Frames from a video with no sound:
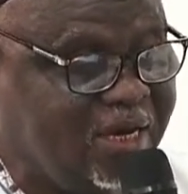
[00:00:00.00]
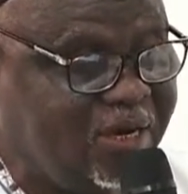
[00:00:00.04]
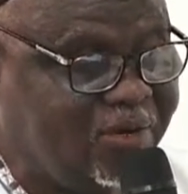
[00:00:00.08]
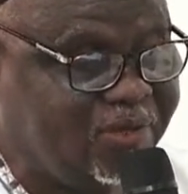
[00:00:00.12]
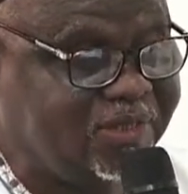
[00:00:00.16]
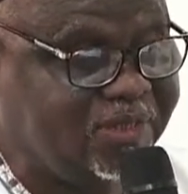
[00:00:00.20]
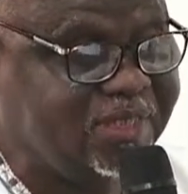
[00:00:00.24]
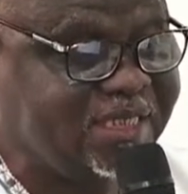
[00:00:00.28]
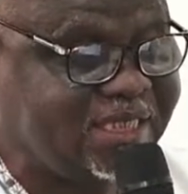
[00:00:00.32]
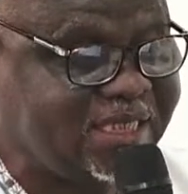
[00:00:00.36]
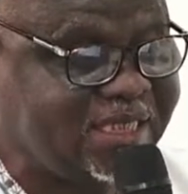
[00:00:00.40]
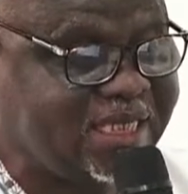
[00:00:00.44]

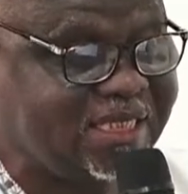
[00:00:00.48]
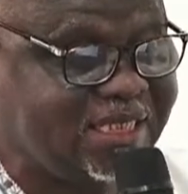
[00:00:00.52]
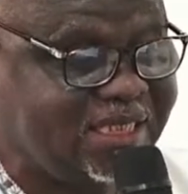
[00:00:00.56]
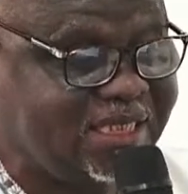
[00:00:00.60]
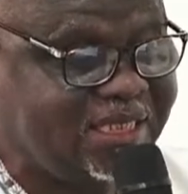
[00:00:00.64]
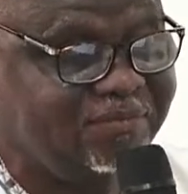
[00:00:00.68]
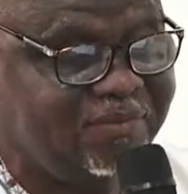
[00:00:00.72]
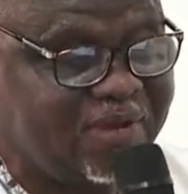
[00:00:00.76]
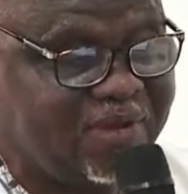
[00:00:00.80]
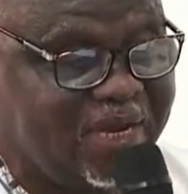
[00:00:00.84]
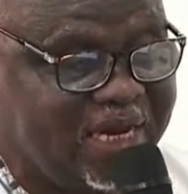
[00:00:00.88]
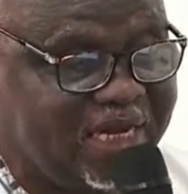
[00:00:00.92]

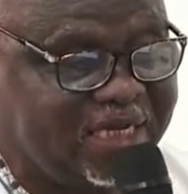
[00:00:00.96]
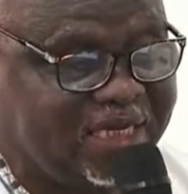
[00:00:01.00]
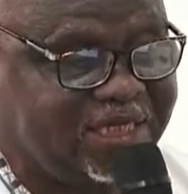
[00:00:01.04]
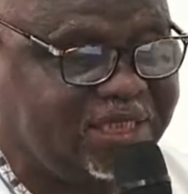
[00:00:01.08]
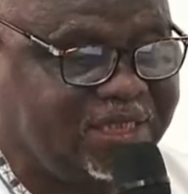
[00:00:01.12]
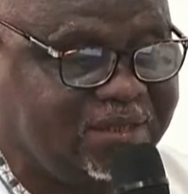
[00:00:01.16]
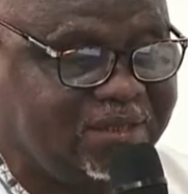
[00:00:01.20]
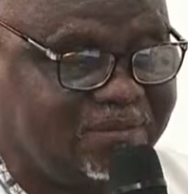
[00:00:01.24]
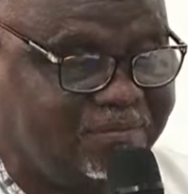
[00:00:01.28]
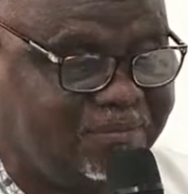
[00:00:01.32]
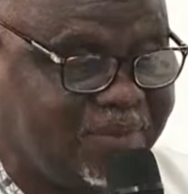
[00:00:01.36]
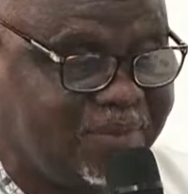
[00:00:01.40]
non-sensitive
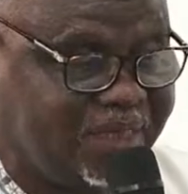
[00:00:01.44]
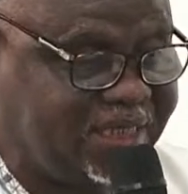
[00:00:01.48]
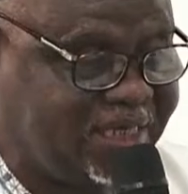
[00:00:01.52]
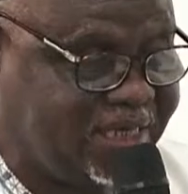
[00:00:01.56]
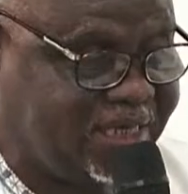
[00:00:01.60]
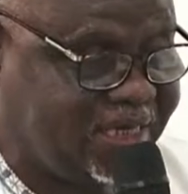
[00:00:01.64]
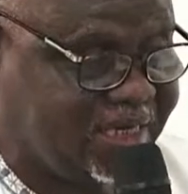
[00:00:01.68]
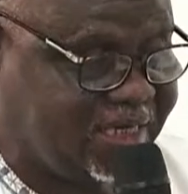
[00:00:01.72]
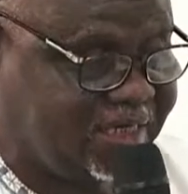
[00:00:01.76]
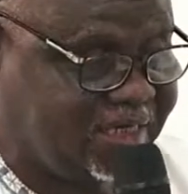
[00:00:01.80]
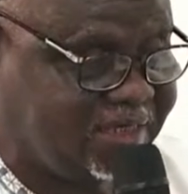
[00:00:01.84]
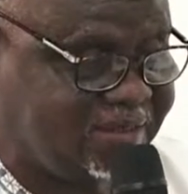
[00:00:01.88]
election
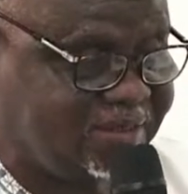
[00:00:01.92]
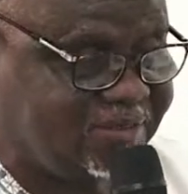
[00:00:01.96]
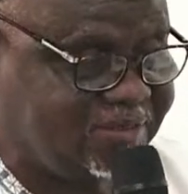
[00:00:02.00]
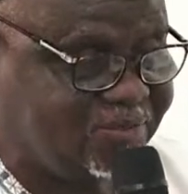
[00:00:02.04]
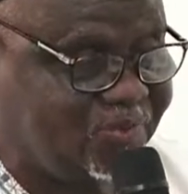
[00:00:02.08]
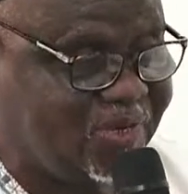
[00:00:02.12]
materials.